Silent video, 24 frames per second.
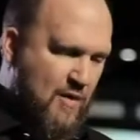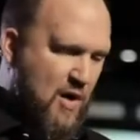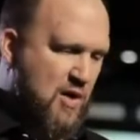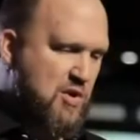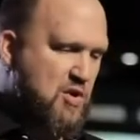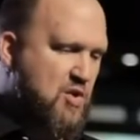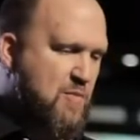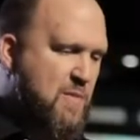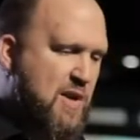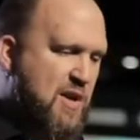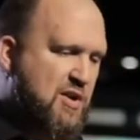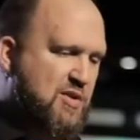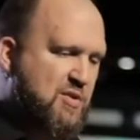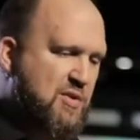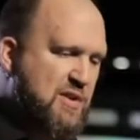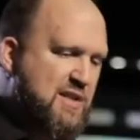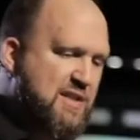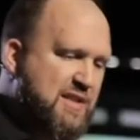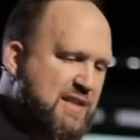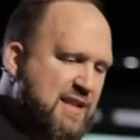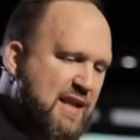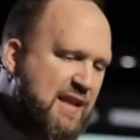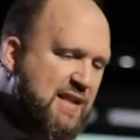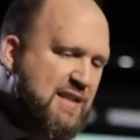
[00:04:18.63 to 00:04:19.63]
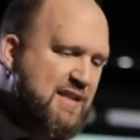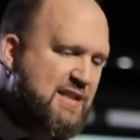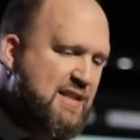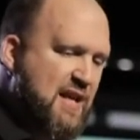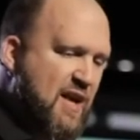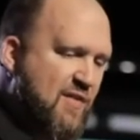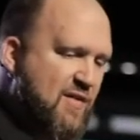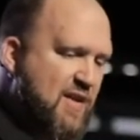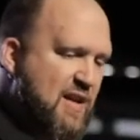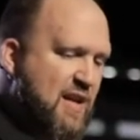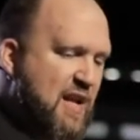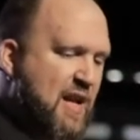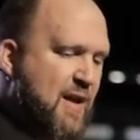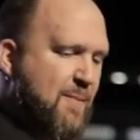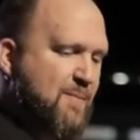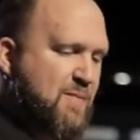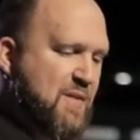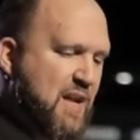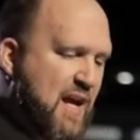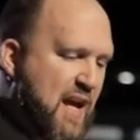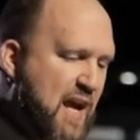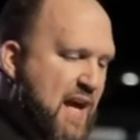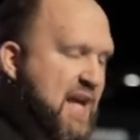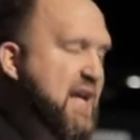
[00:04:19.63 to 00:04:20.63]
new ministry 6, 7,
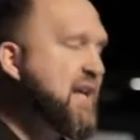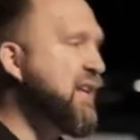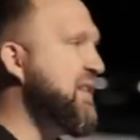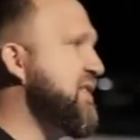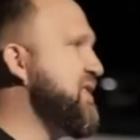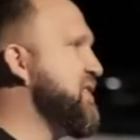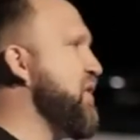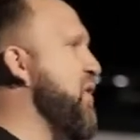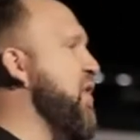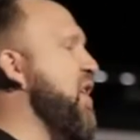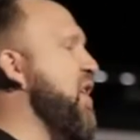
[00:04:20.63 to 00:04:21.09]
8. So our